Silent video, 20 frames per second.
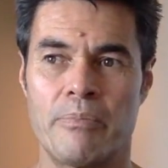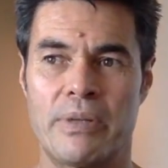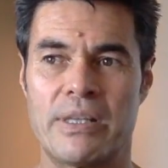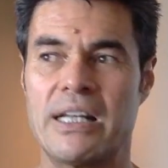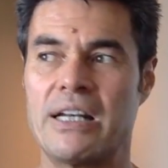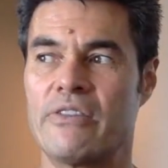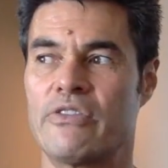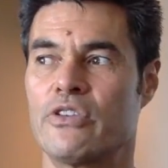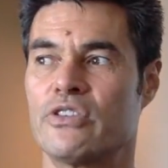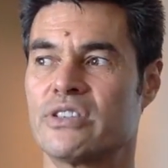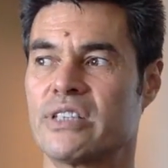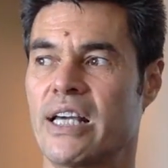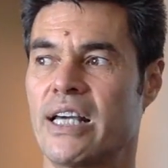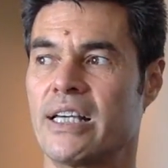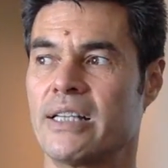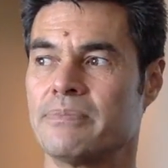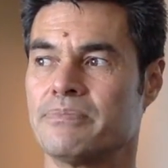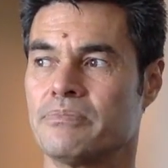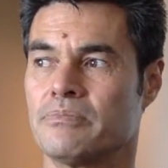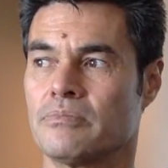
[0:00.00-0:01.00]
But then if you
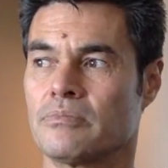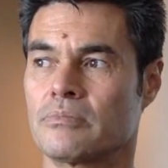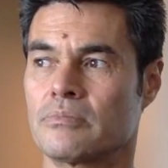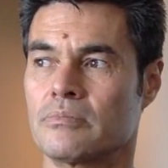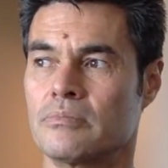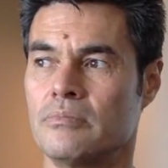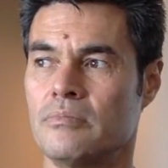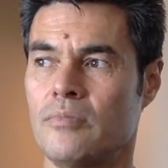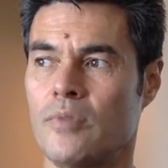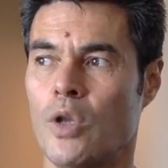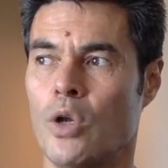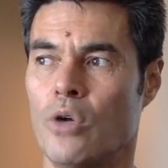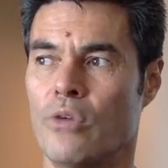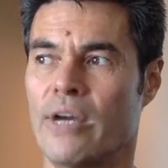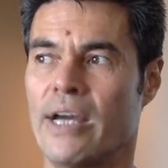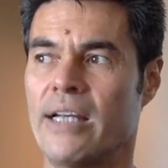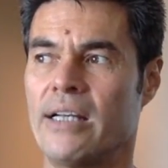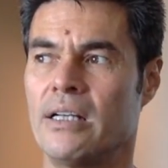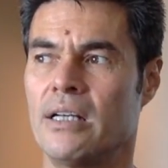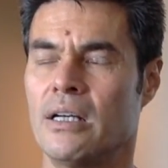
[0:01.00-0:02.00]
say, all
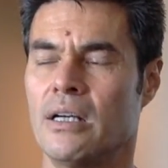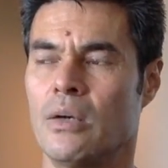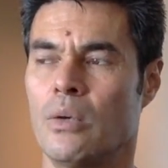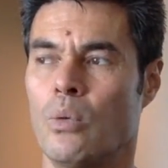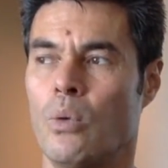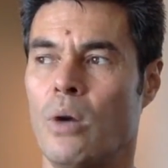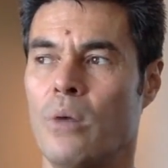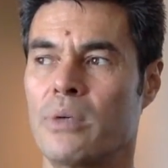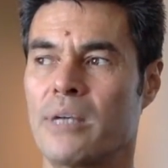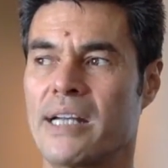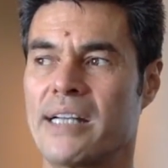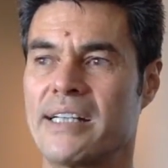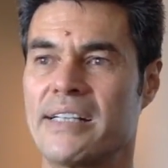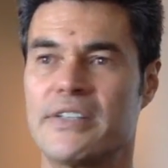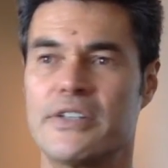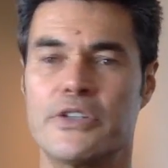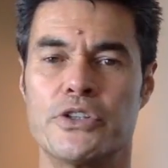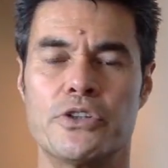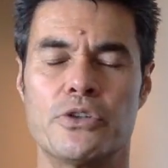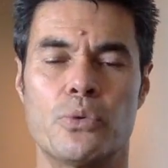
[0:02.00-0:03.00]
right, what would I
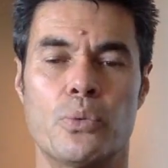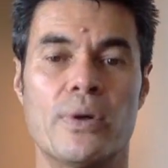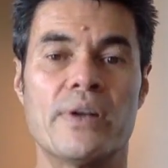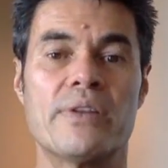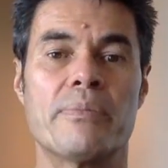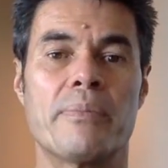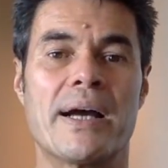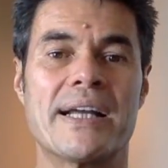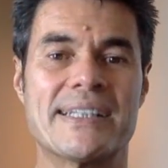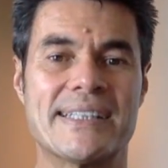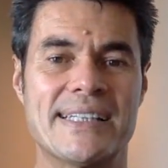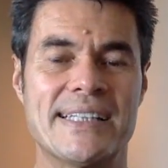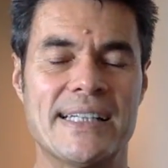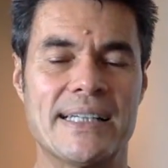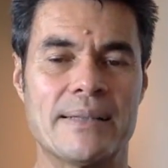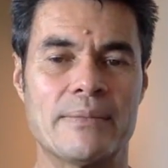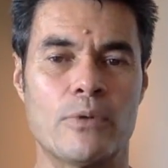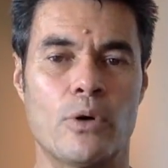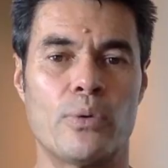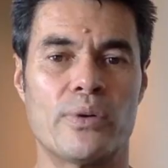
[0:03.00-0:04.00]
need to do with my
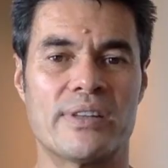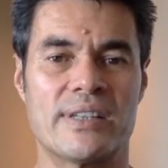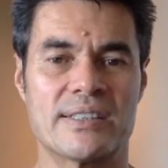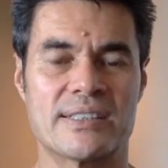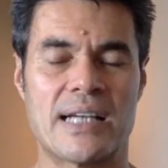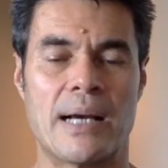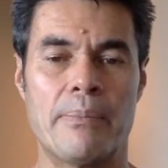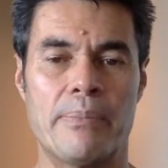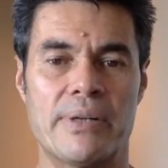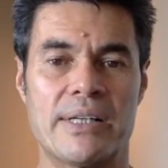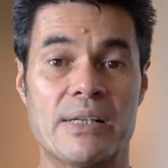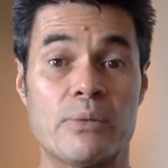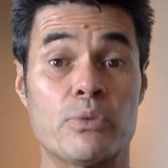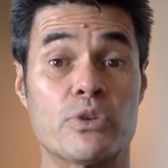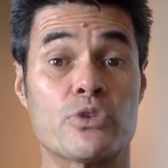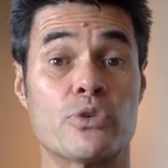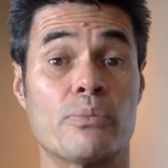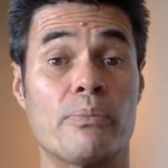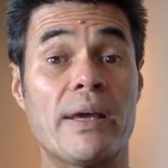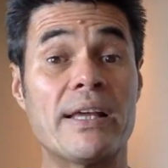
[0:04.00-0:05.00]
team or with this company
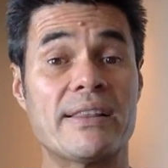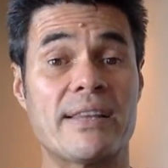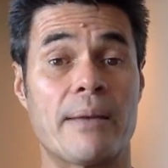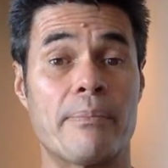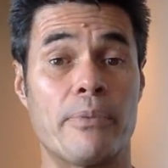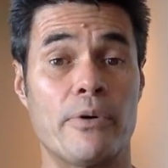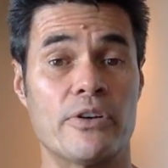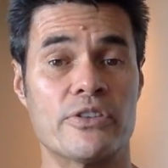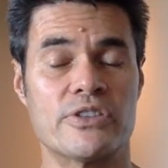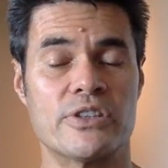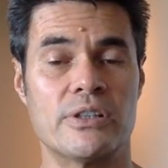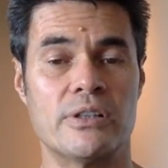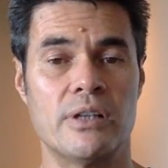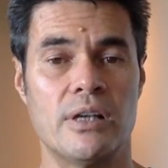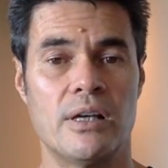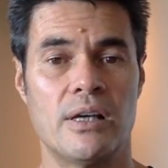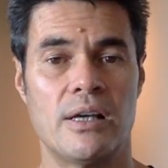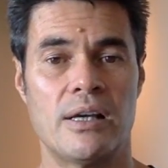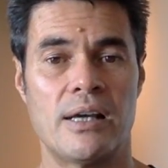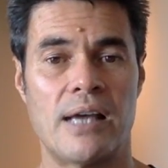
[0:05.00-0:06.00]
which would make that person
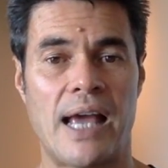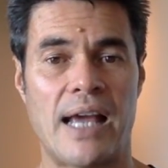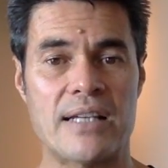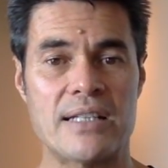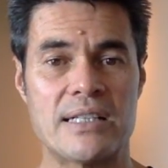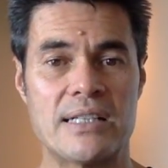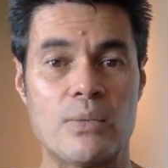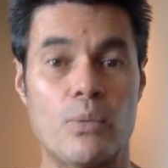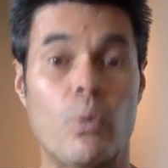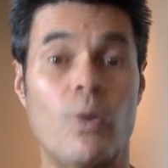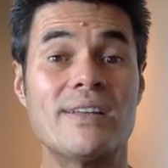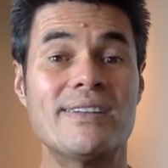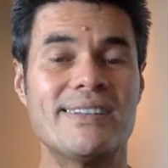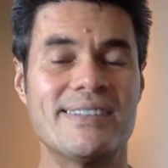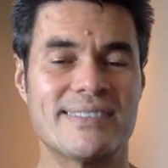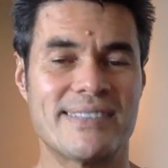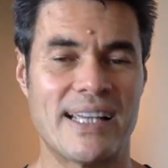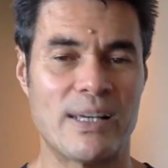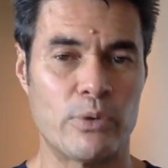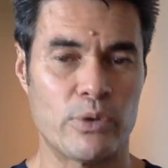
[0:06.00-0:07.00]
actually want
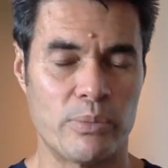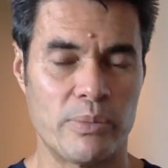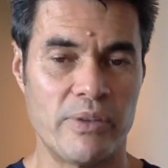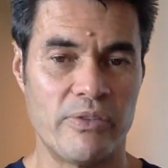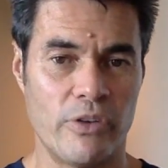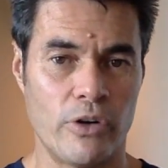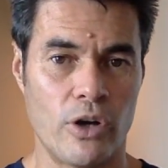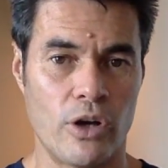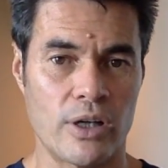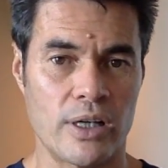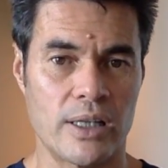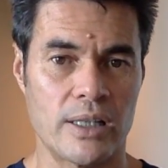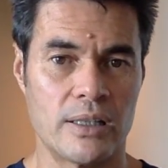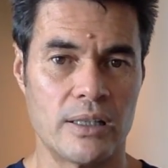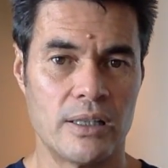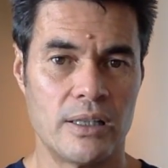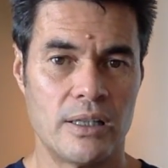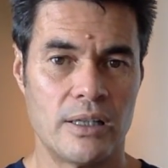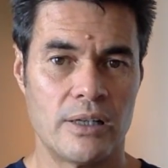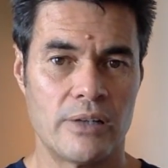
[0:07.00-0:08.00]
to stay with me for longer,
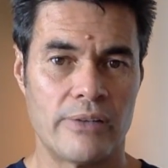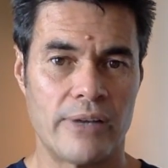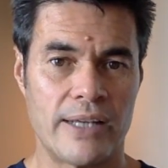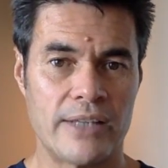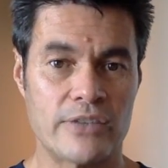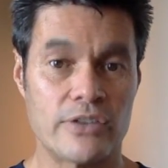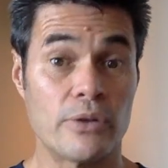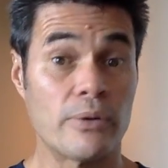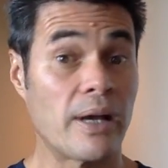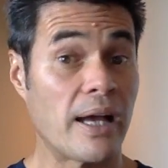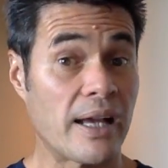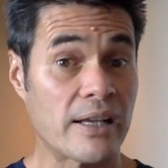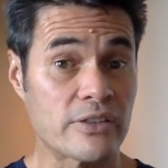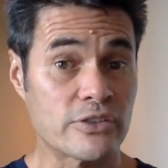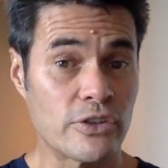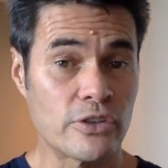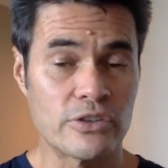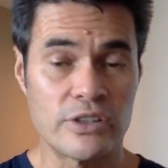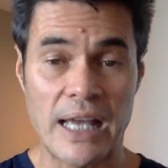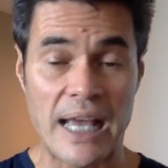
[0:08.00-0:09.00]
right? So
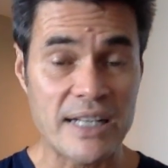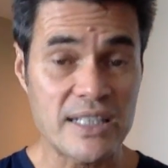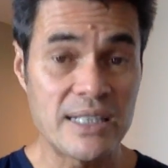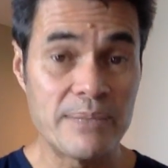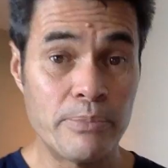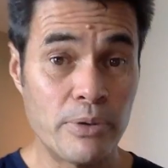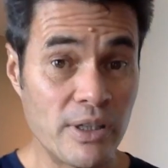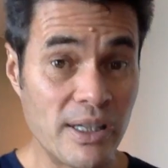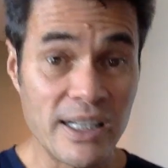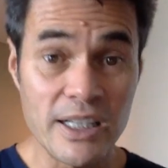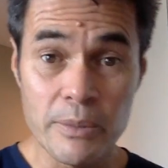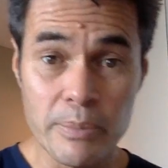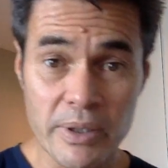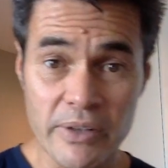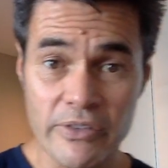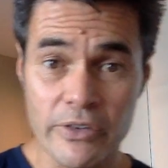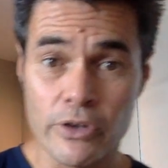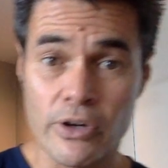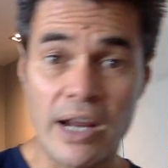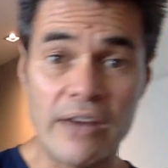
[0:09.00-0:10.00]
to actually put a little bit
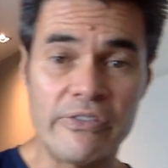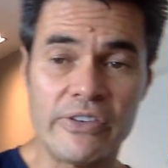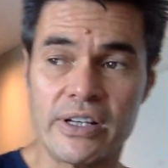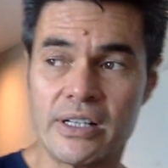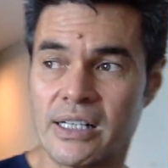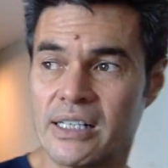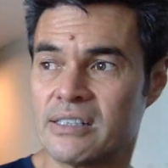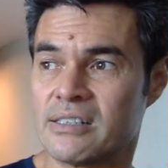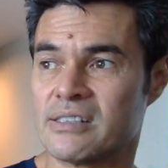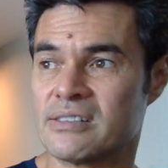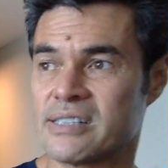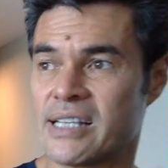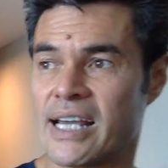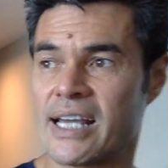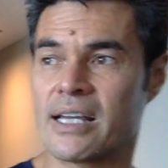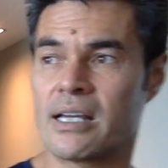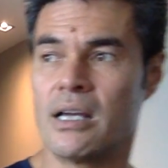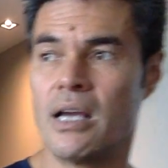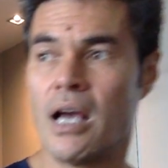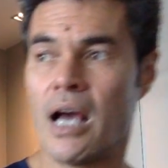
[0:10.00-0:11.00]
of your effort into
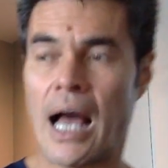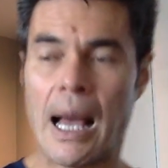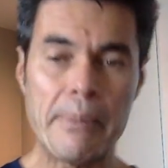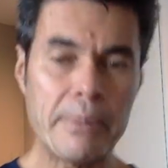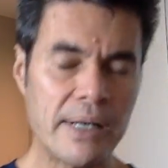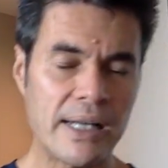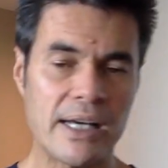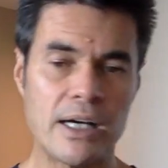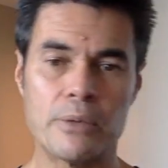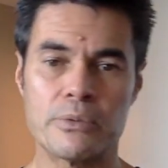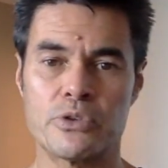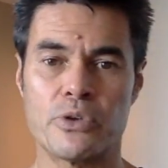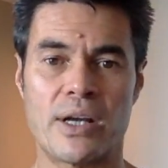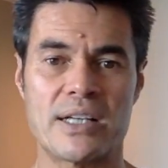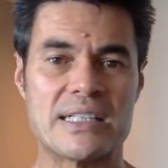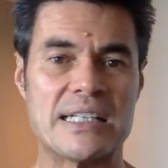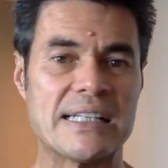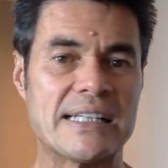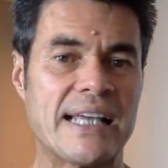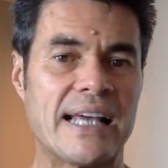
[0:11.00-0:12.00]
saying, I'm going to help to
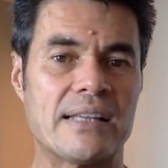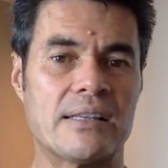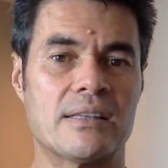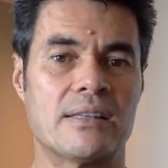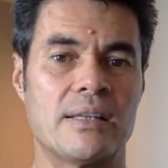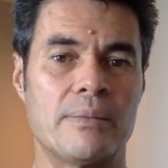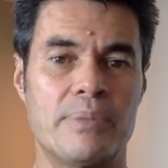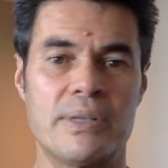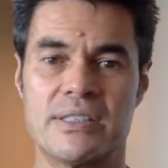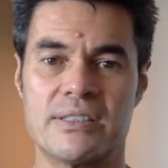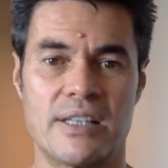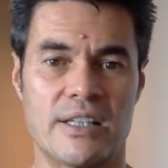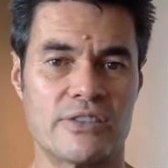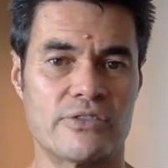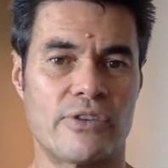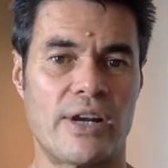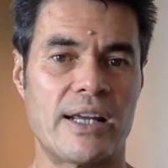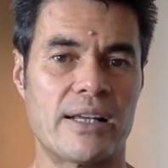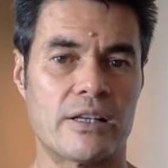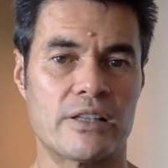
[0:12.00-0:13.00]
actually get the
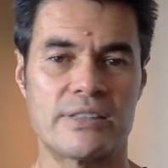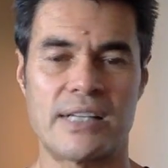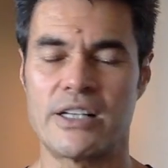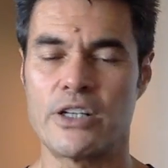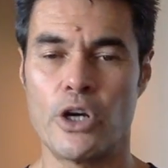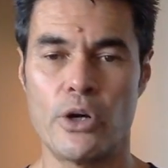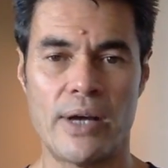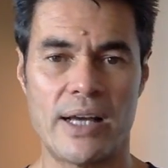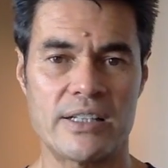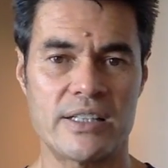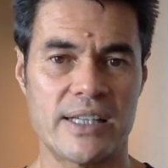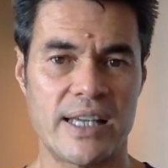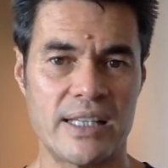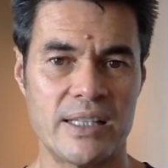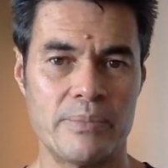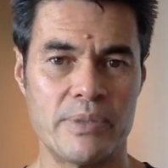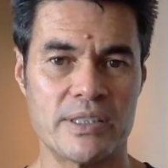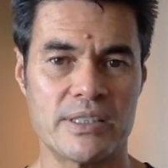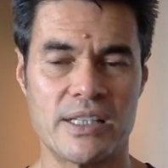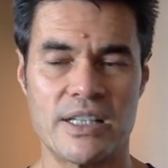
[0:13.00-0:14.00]
business, right? Because I know how to get
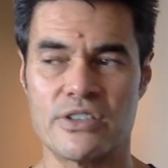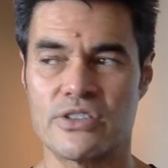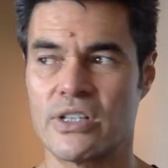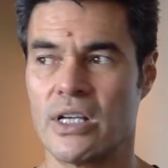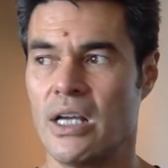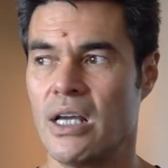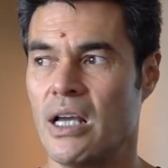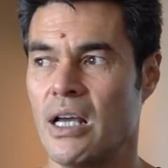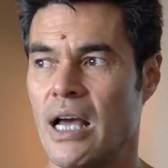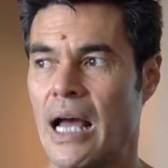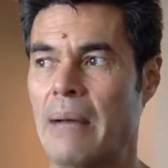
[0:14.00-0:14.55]
the business.